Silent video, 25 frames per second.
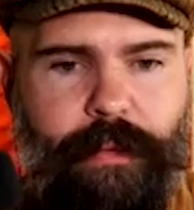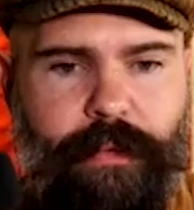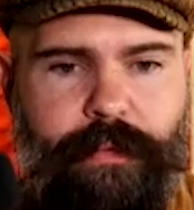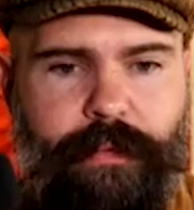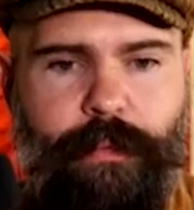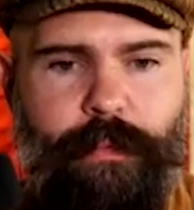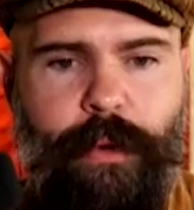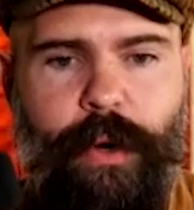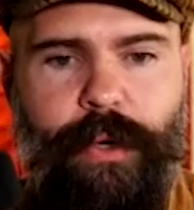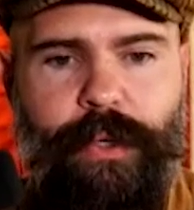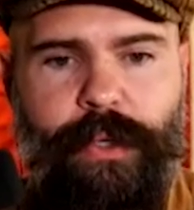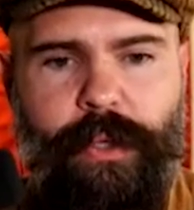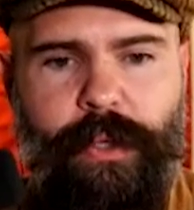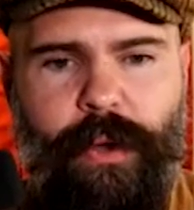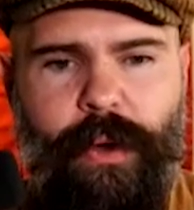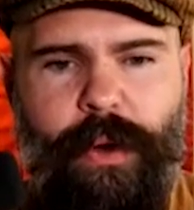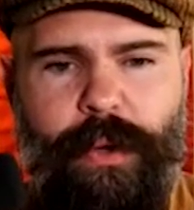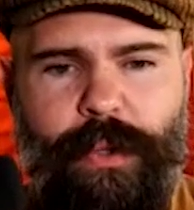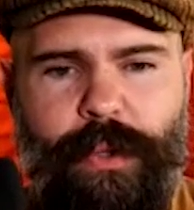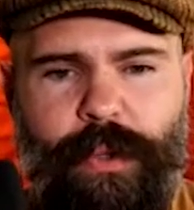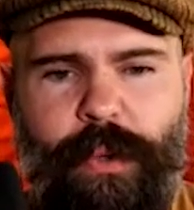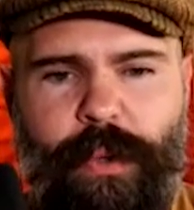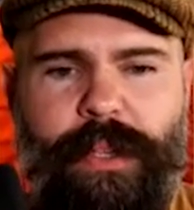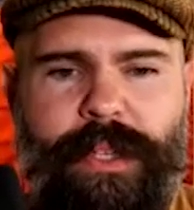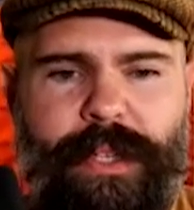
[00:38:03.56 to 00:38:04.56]
martial
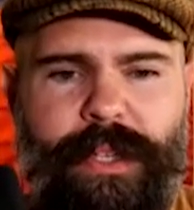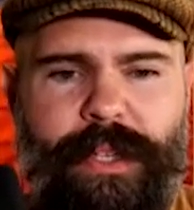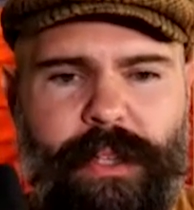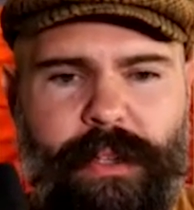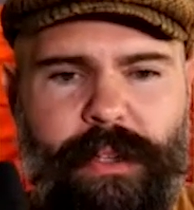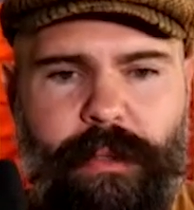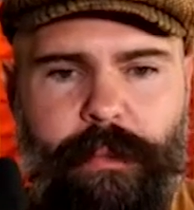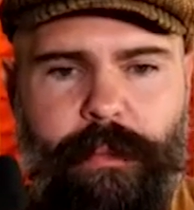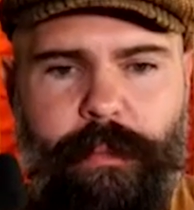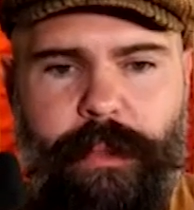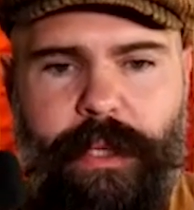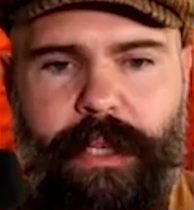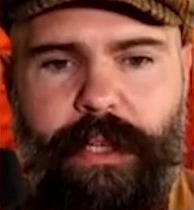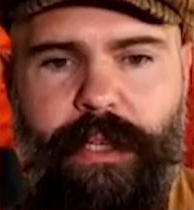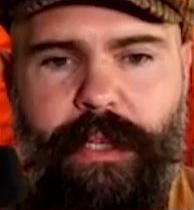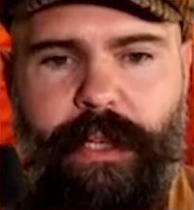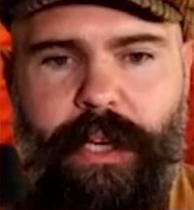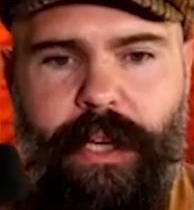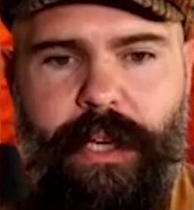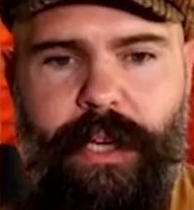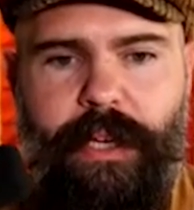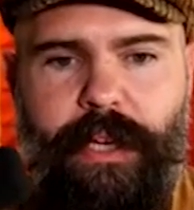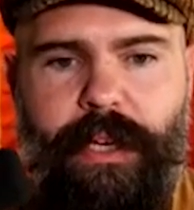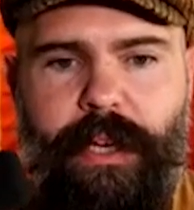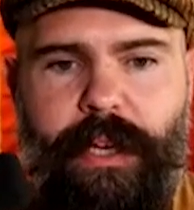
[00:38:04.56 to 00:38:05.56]
arts, or at least a little bit,
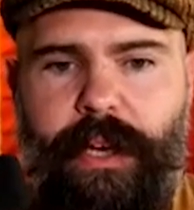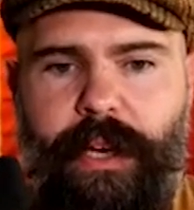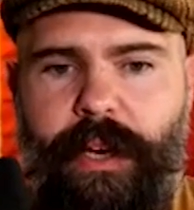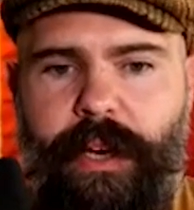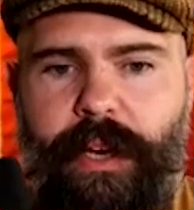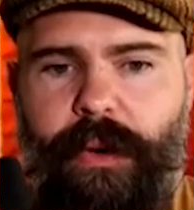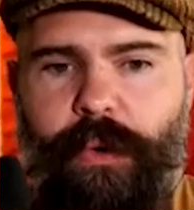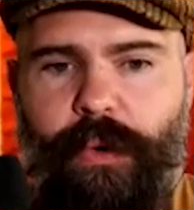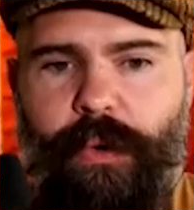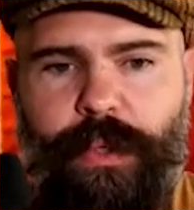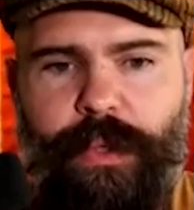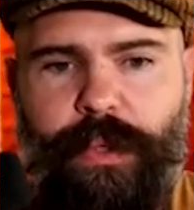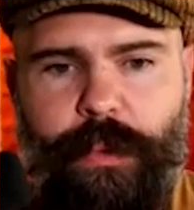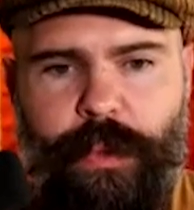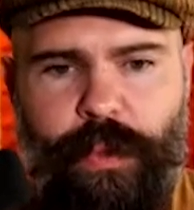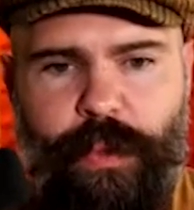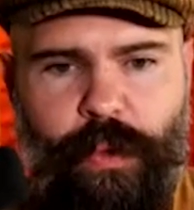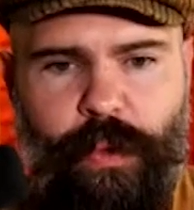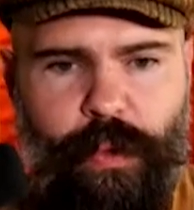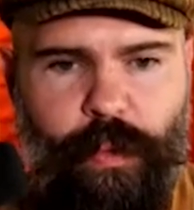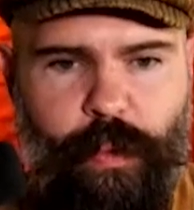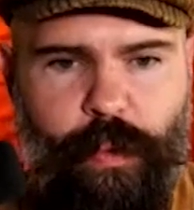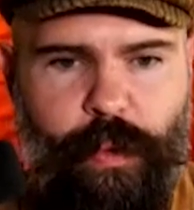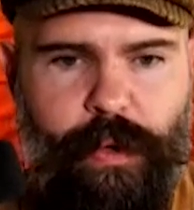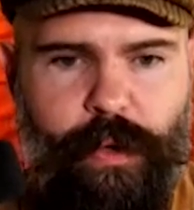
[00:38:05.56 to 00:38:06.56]
or some
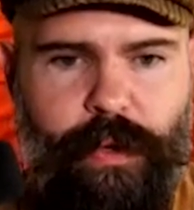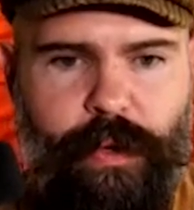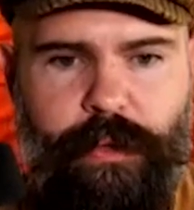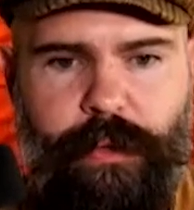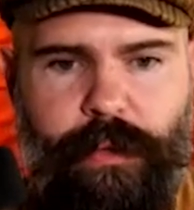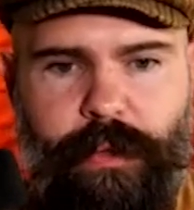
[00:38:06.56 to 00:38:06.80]
sword work,